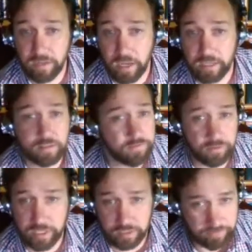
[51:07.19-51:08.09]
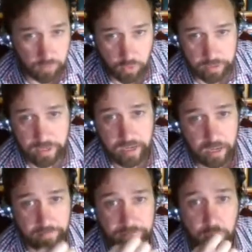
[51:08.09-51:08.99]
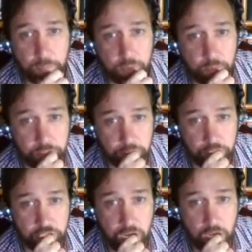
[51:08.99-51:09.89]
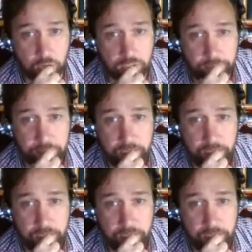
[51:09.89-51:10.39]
flight, freeze, fawn, and flop when you're a child.